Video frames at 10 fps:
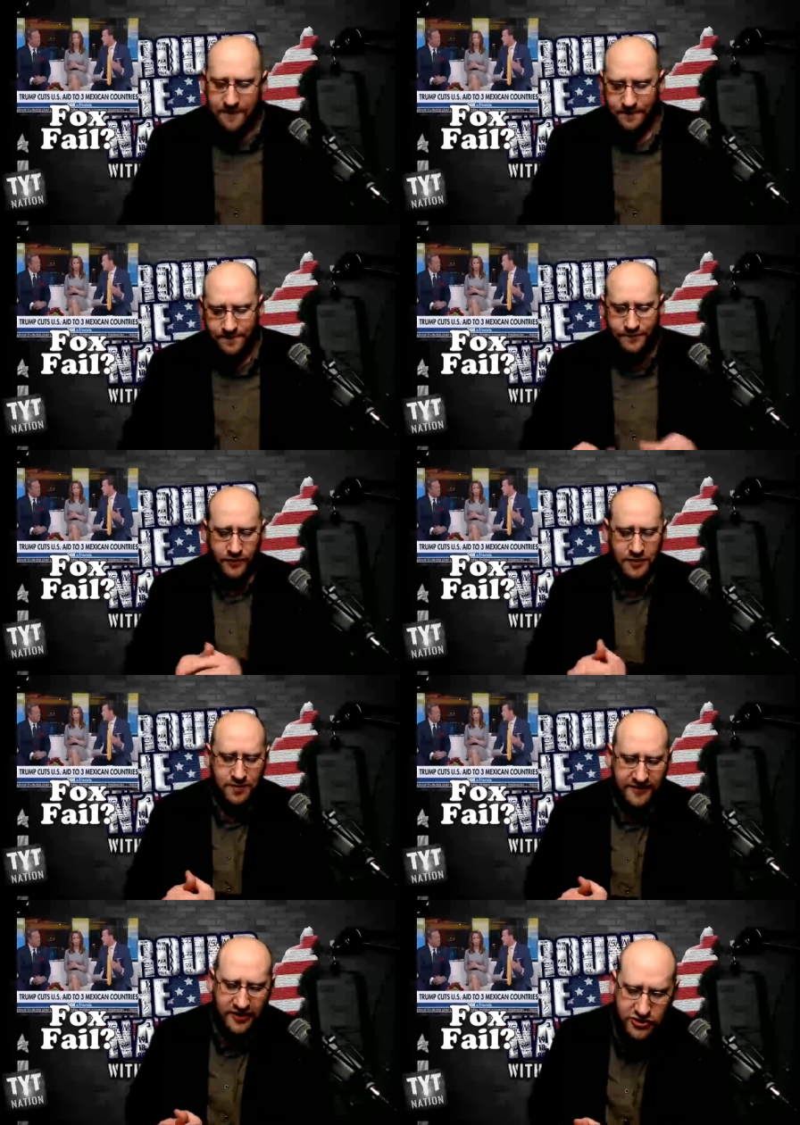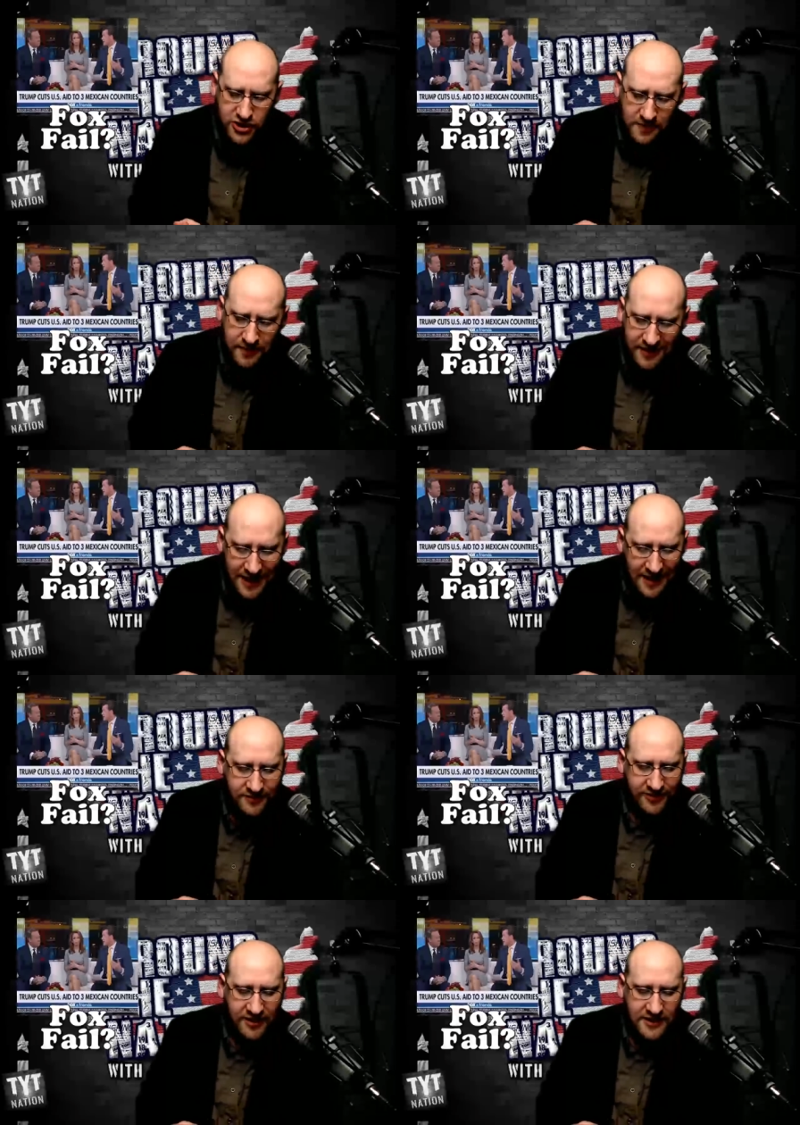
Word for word: when President Trump announced